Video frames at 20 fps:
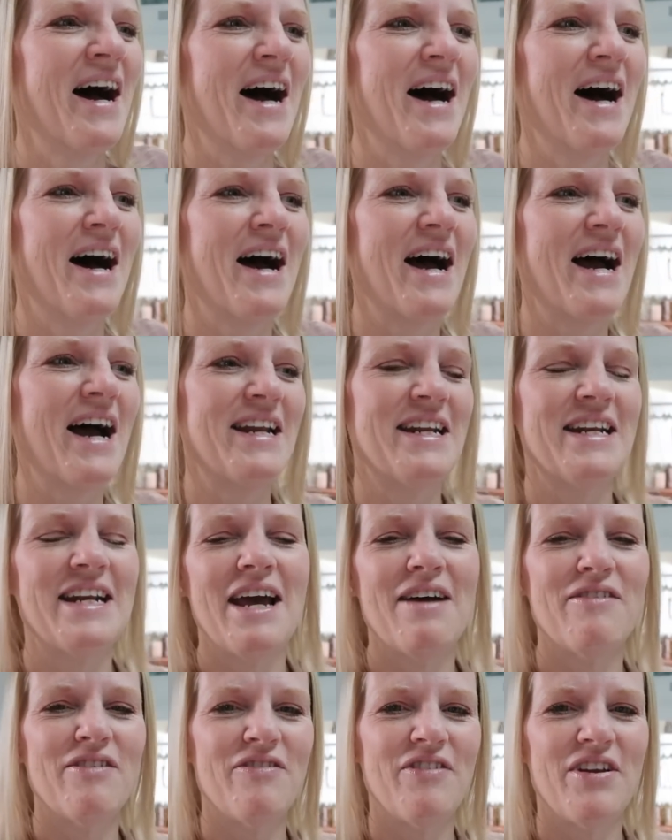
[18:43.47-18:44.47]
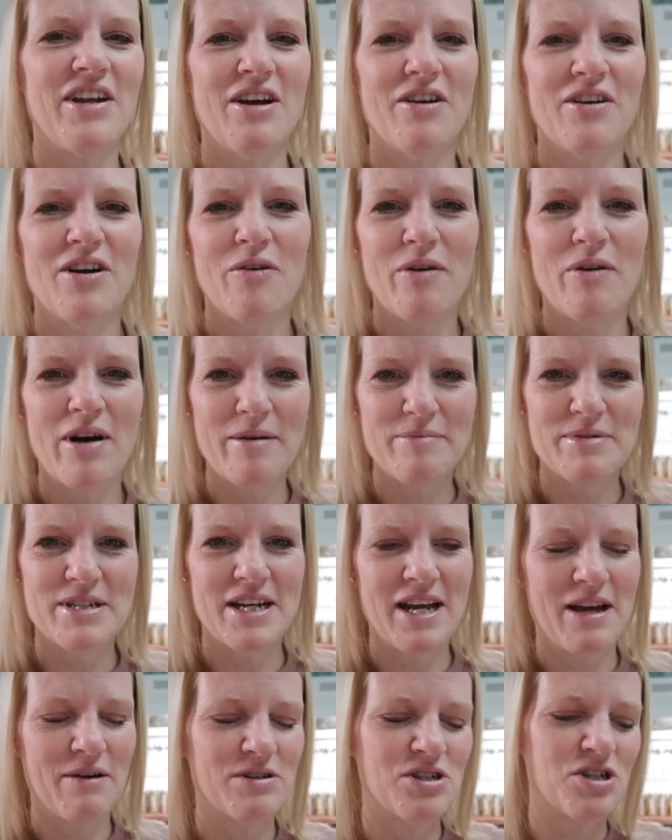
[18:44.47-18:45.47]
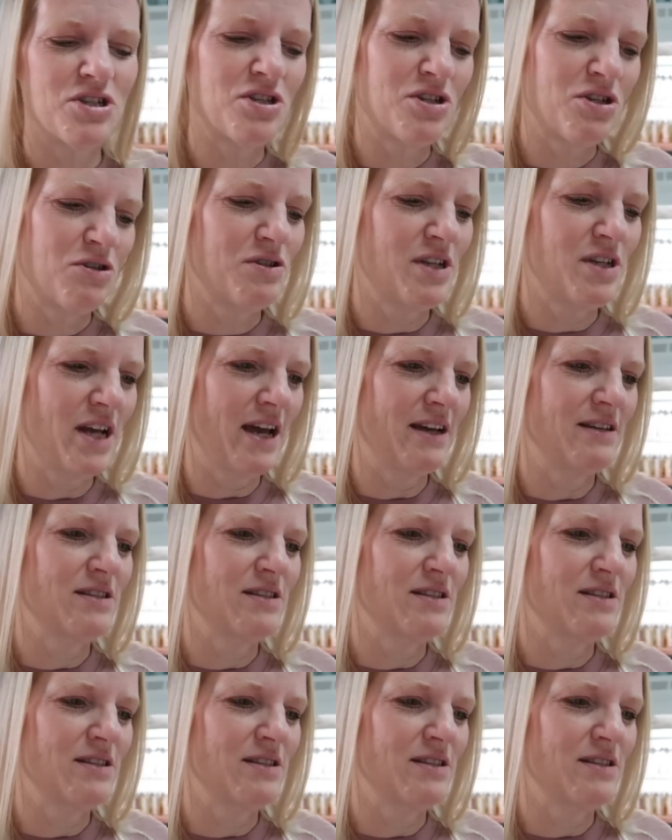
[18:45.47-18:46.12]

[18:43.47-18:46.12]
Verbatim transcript: I didn't have a video go up today, which is Tuesday.